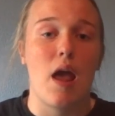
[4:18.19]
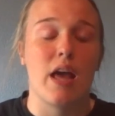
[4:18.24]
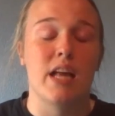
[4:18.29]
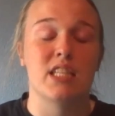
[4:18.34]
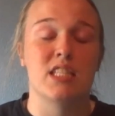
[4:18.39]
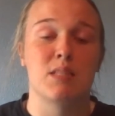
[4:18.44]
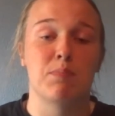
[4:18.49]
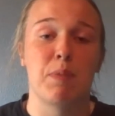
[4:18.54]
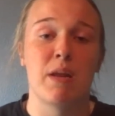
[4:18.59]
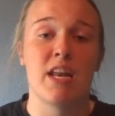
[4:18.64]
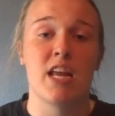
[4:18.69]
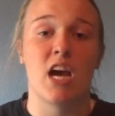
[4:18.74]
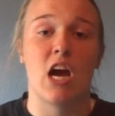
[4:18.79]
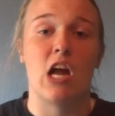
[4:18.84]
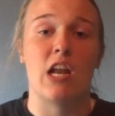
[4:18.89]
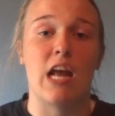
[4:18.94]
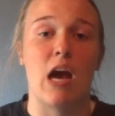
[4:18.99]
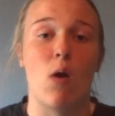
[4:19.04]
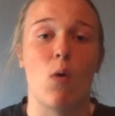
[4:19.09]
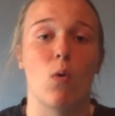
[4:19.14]
It's depending
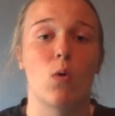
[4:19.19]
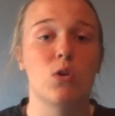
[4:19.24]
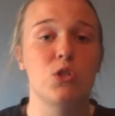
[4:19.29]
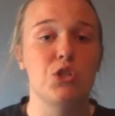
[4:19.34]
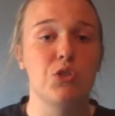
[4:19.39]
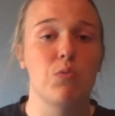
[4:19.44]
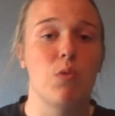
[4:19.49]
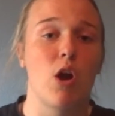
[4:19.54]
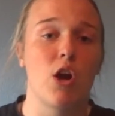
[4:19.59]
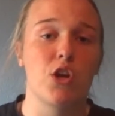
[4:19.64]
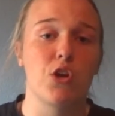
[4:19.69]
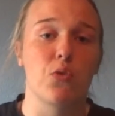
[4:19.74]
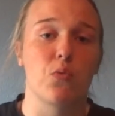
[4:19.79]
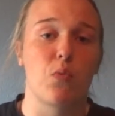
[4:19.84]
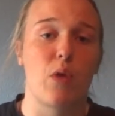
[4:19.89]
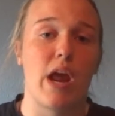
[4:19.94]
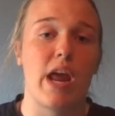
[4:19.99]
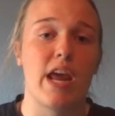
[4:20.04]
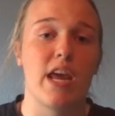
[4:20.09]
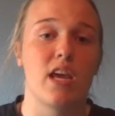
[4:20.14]
on how old you are, your
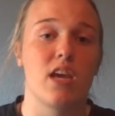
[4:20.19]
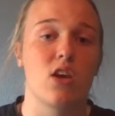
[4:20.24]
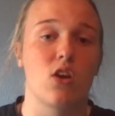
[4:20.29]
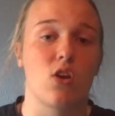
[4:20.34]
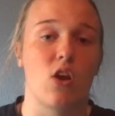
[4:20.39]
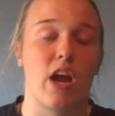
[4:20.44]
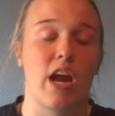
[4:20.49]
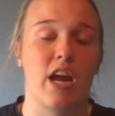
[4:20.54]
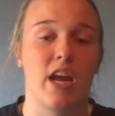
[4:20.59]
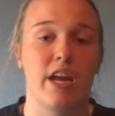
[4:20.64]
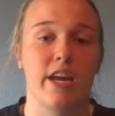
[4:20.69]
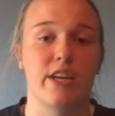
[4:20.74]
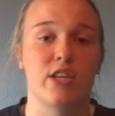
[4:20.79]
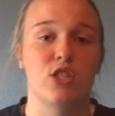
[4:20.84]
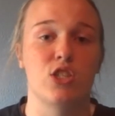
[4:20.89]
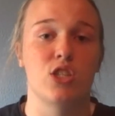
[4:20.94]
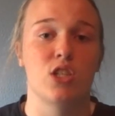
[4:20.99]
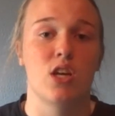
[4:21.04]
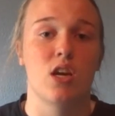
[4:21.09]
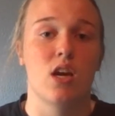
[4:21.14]
rank, your
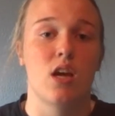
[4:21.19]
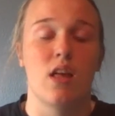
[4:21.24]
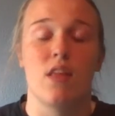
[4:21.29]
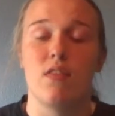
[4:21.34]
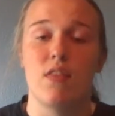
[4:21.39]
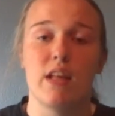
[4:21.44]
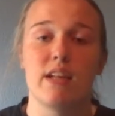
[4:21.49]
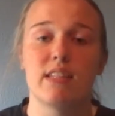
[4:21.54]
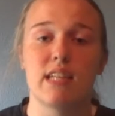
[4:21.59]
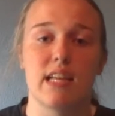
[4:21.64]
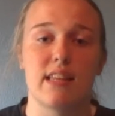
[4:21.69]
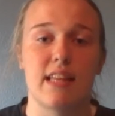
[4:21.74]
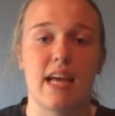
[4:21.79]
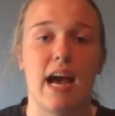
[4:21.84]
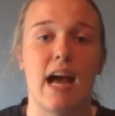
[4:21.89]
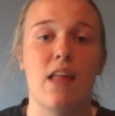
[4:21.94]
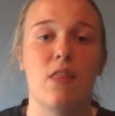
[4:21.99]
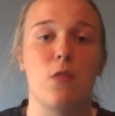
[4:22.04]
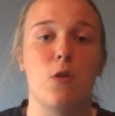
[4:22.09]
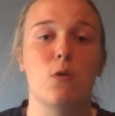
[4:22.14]
age, things like
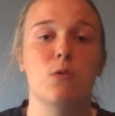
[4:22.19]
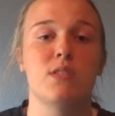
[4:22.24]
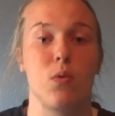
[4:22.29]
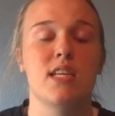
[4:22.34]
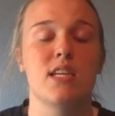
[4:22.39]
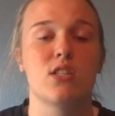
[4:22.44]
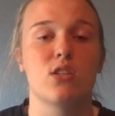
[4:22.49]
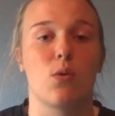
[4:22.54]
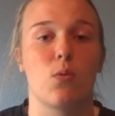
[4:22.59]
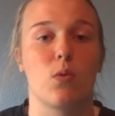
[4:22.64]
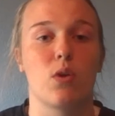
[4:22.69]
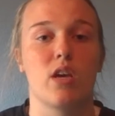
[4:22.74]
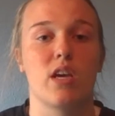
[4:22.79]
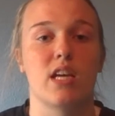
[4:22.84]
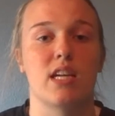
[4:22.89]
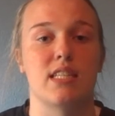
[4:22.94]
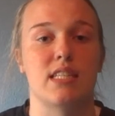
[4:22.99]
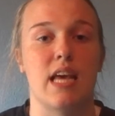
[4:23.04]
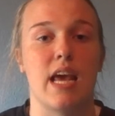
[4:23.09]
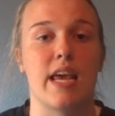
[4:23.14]
that. Those things are really
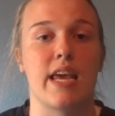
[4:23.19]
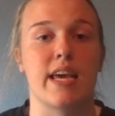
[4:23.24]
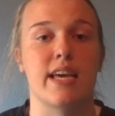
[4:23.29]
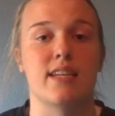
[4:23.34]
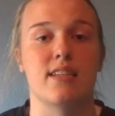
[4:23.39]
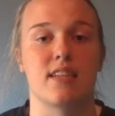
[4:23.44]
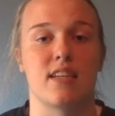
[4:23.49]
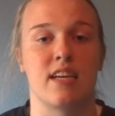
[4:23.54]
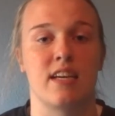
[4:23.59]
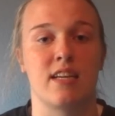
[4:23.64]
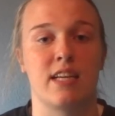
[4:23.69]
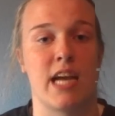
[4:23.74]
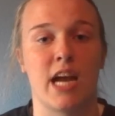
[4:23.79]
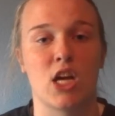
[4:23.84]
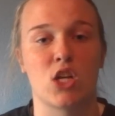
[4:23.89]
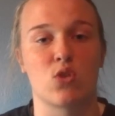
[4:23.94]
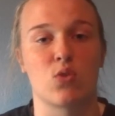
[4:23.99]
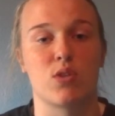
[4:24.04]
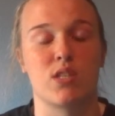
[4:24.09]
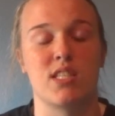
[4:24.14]
going to take into
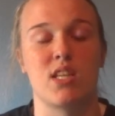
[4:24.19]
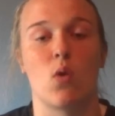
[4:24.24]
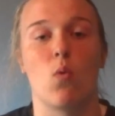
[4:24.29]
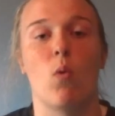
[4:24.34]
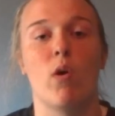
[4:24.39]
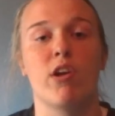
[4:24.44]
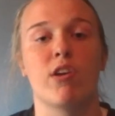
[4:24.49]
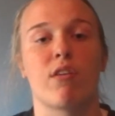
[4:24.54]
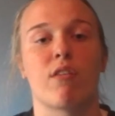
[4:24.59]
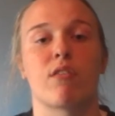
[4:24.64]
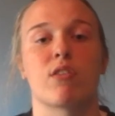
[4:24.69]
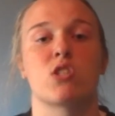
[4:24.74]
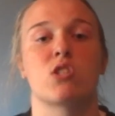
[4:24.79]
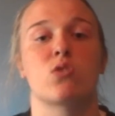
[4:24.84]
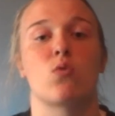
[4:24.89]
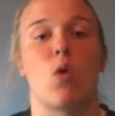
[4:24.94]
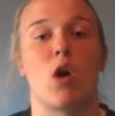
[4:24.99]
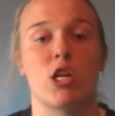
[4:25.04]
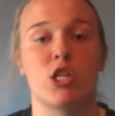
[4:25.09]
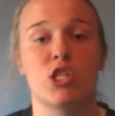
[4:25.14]
characteristic what your
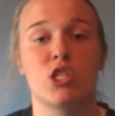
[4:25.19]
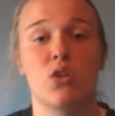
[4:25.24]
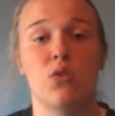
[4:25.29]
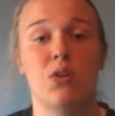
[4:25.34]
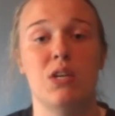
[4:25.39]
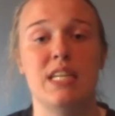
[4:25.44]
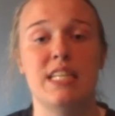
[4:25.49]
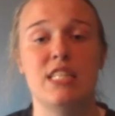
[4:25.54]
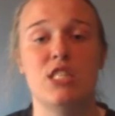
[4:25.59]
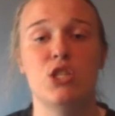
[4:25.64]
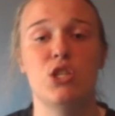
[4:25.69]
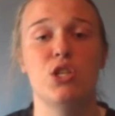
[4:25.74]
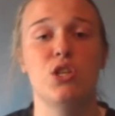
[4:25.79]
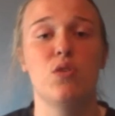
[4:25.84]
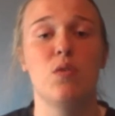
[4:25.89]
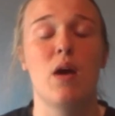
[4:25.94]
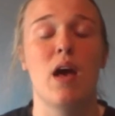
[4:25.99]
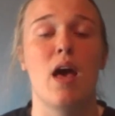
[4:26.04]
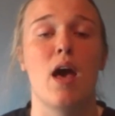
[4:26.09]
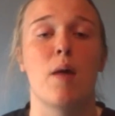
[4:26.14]
squadron is going to need you to
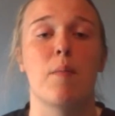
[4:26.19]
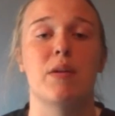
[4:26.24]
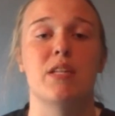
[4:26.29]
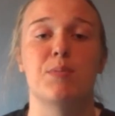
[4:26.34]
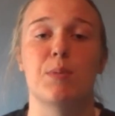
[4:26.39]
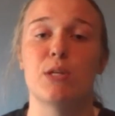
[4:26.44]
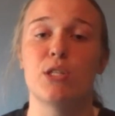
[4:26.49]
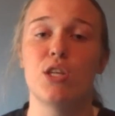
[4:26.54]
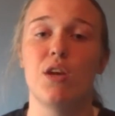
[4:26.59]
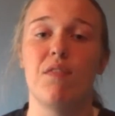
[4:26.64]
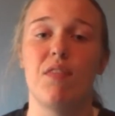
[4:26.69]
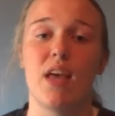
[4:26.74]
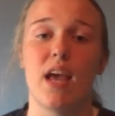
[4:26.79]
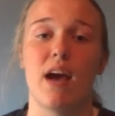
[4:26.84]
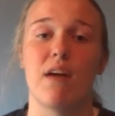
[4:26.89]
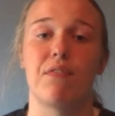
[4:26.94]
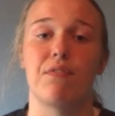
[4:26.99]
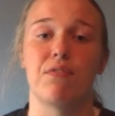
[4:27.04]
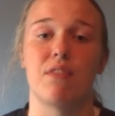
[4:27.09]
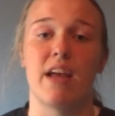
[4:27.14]
do, especially if they
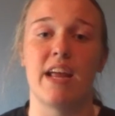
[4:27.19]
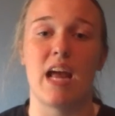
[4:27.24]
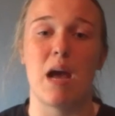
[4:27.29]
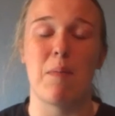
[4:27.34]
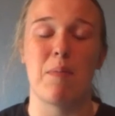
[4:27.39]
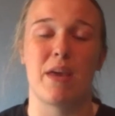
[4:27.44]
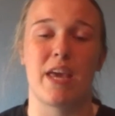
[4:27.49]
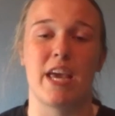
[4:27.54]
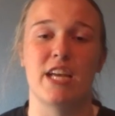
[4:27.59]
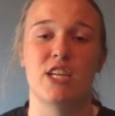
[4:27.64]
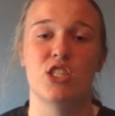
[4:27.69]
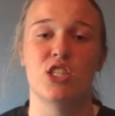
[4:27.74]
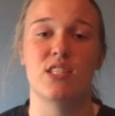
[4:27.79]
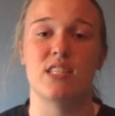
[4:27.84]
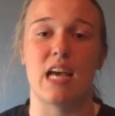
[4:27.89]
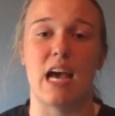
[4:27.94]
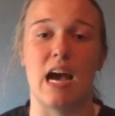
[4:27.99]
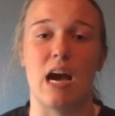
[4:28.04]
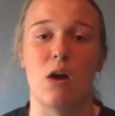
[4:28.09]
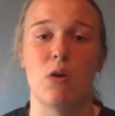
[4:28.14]
have flight applications
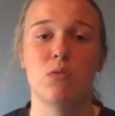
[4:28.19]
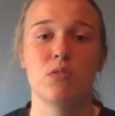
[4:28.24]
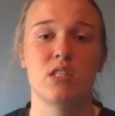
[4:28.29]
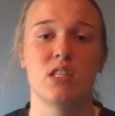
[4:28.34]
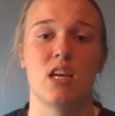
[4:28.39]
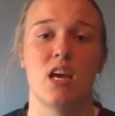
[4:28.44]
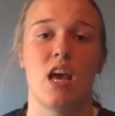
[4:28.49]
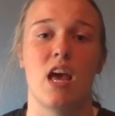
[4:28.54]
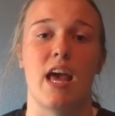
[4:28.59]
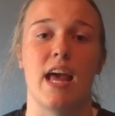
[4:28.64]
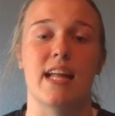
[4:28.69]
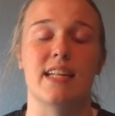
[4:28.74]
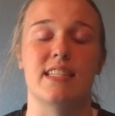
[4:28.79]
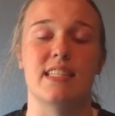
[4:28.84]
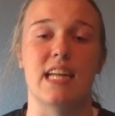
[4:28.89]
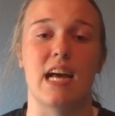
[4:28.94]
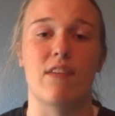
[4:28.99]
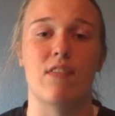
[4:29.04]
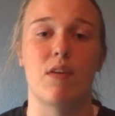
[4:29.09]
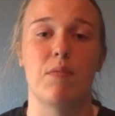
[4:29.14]
out and
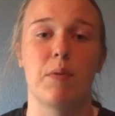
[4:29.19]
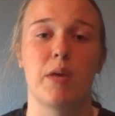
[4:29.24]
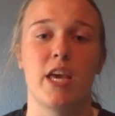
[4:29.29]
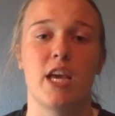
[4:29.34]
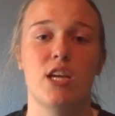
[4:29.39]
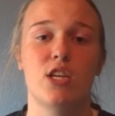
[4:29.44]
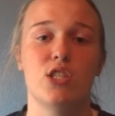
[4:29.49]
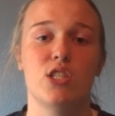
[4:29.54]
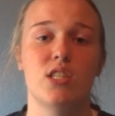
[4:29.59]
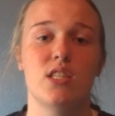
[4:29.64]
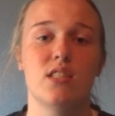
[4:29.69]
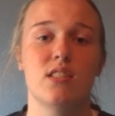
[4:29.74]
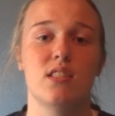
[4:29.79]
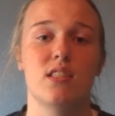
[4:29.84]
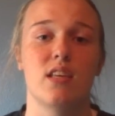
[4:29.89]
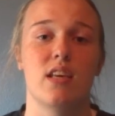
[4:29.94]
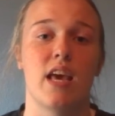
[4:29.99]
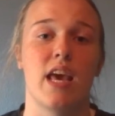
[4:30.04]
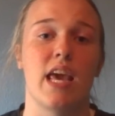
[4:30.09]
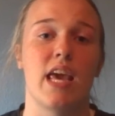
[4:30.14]
staff
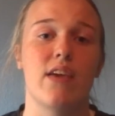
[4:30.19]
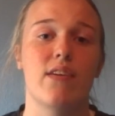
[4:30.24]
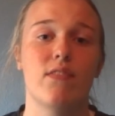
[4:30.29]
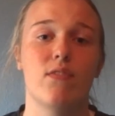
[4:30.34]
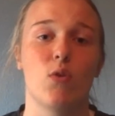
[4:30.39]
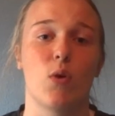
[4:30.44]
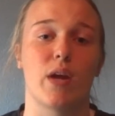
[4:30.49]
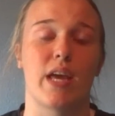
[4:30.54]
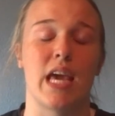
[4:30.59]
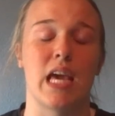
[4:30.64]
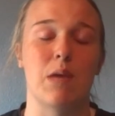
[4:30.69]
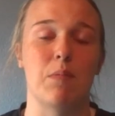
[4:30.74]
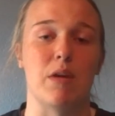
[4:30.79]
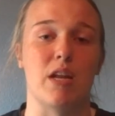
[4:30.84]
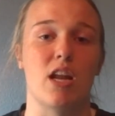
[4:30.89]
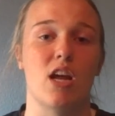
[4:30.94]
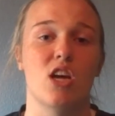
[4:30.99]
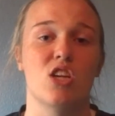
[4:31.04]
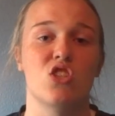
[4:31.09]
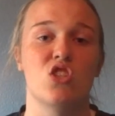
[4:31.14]
applications, even for
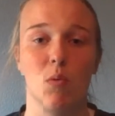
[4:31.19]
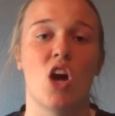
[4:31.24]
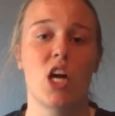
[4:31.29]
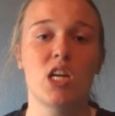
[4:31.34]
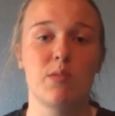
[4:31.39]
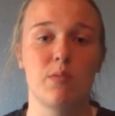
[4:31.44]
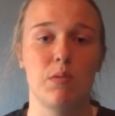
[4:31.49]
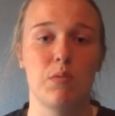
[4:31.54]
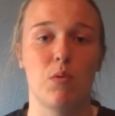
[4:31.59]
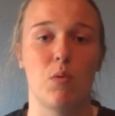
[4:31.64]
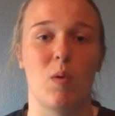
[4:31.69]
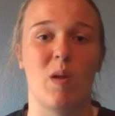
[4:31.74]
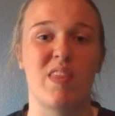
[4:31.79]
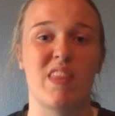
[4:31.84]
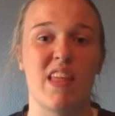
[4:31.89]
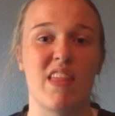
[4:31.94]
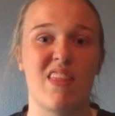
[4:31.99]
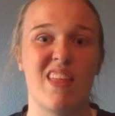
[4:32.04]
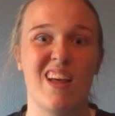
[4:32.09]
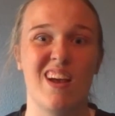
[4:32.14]
encampment. Talk to people what
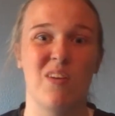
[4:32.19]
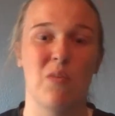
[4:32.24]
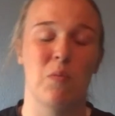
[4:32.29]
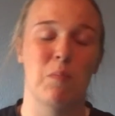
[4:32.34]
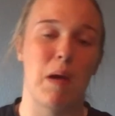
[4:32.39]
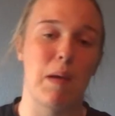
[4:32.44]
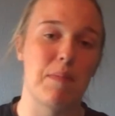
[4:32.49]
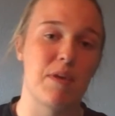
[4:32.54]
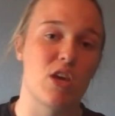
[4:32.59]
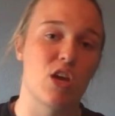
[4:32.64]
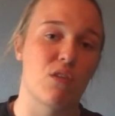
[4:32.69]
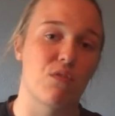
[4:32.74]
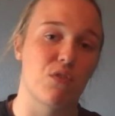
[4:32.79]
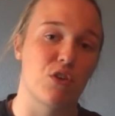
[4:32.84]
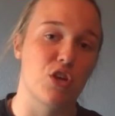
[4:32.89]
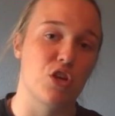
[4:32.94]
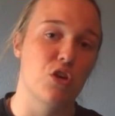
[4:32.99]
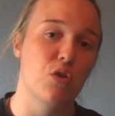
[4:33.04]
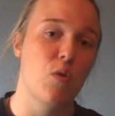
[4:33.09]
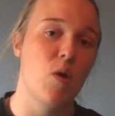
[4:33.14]
they think might be good for
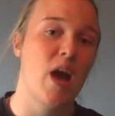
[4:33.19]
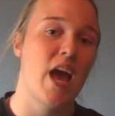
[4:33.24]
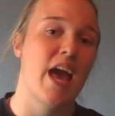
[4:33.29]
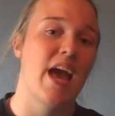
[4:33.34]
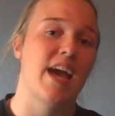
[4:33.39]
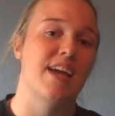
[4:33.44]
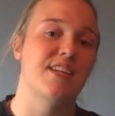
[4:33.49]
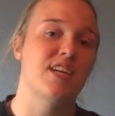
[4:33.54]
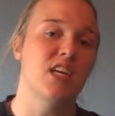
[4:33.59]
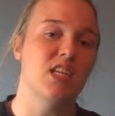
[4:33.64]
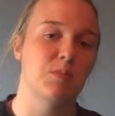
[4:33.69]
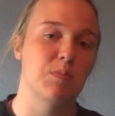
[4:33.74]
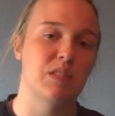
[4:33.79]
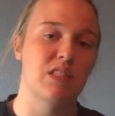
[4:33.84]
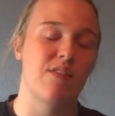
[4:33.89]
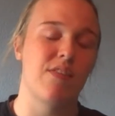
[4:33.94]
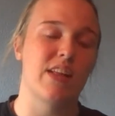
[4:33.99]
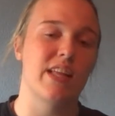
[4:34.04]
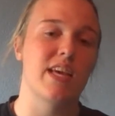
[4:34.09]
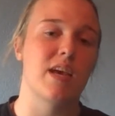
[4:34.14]
you. Talk
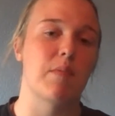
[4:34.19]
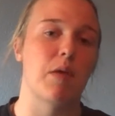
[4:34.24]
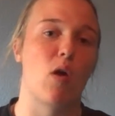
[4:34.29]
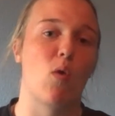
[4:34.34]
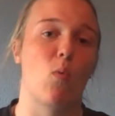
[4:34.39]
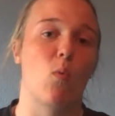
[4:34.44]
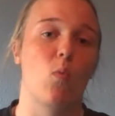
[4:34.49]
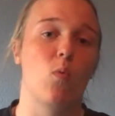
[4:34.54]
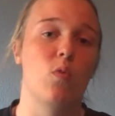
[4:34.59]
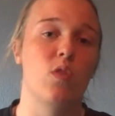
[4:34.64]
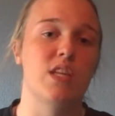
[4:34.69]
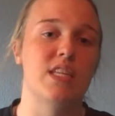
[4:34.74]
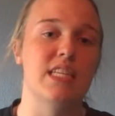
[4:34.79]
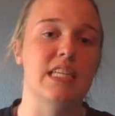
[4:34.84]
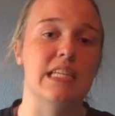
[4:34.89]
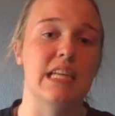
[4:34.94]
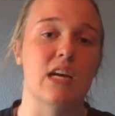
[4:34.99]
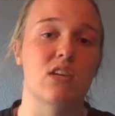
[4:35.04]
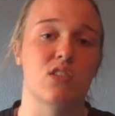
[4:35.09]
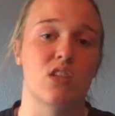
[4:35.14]
specifically about the
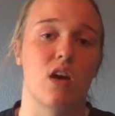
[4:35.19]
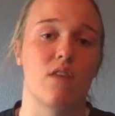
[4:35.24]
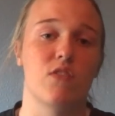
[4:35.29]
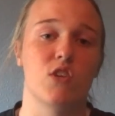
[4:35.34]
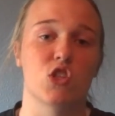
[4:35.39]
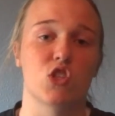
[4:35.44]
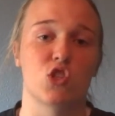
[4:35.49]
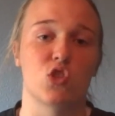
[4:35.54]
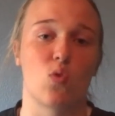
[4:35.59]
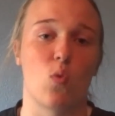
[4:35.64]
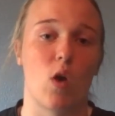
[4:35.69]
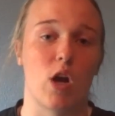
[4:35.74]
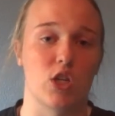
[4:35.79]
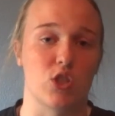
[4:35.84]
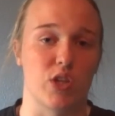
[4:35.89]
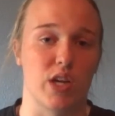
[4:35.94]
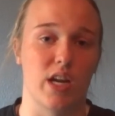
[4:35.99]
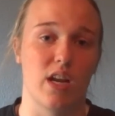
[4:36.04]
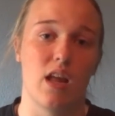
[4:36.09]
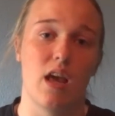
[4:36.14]
details of your
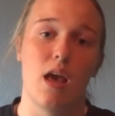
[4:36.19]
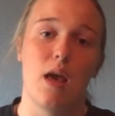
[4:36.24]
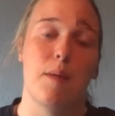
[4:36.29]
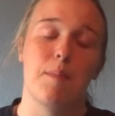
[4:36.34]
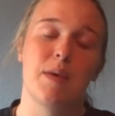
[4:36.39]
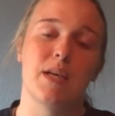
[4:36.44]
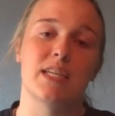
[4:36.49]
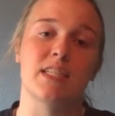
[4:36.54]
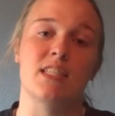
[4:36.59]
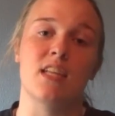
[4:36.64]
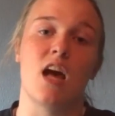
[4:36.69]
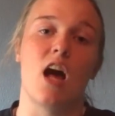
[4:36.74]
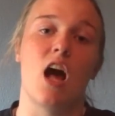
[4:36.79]
squadron, because